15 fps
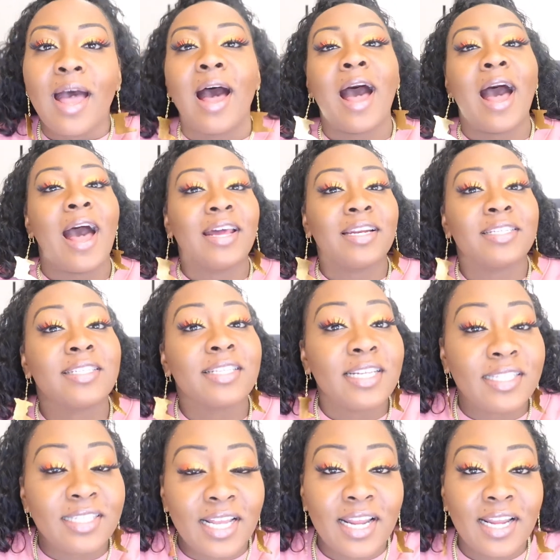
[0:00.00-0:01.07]
I
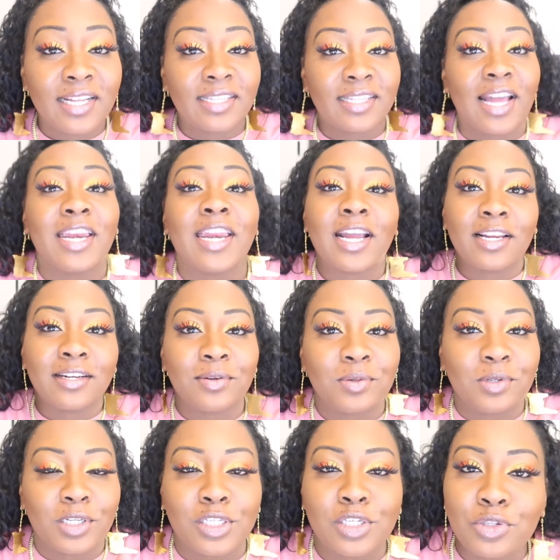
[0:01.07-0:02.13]
honestly think that
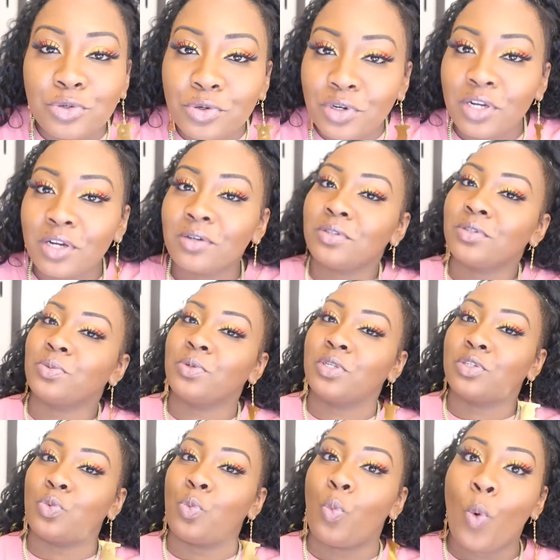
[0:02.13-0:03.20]
Nickelodeon Studios
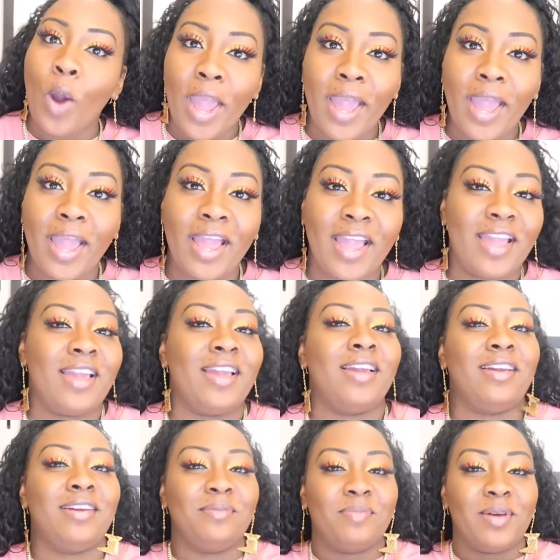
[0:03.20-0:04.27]
was
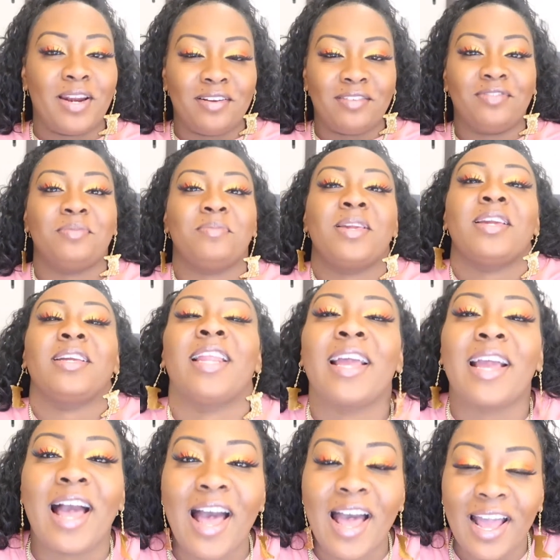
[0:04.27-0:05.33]
way better for me.
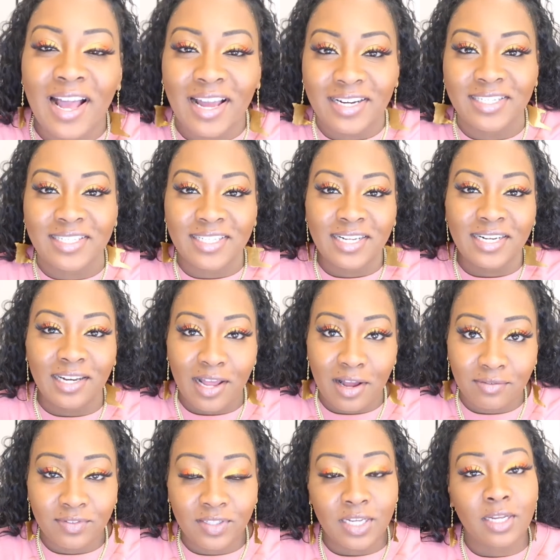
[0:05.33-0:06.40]
Like, I honestly
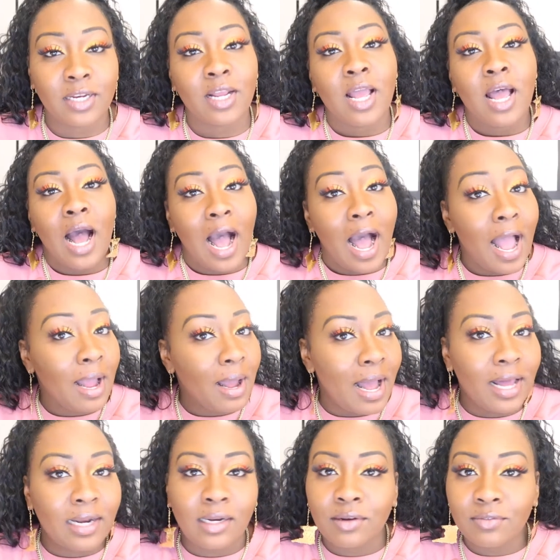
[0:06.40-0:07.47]
loved it.
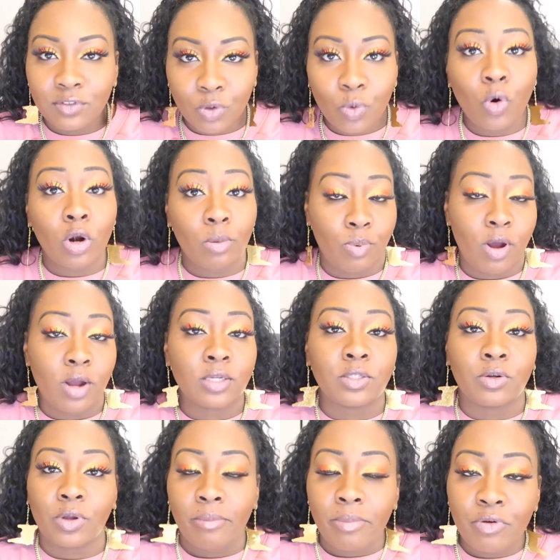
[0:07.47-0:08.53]
I loved the water park,
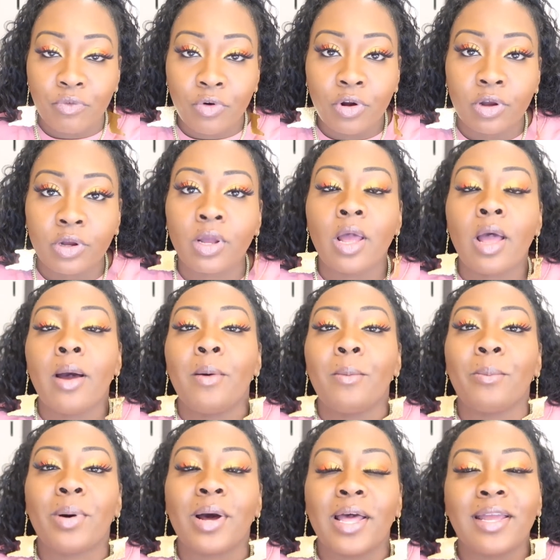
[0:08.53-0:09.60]
don't get me
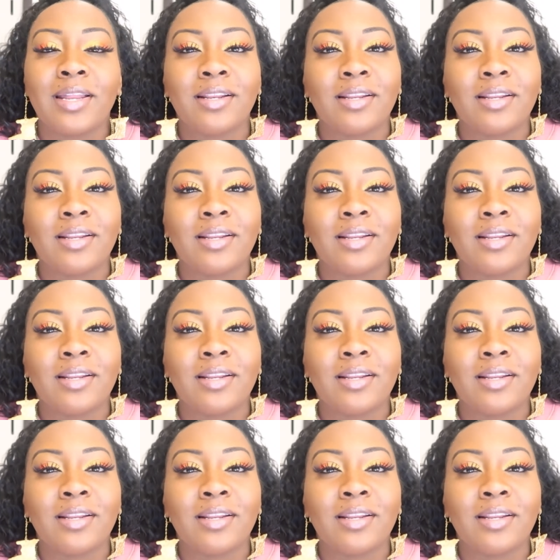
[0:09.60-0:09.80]
wrong, but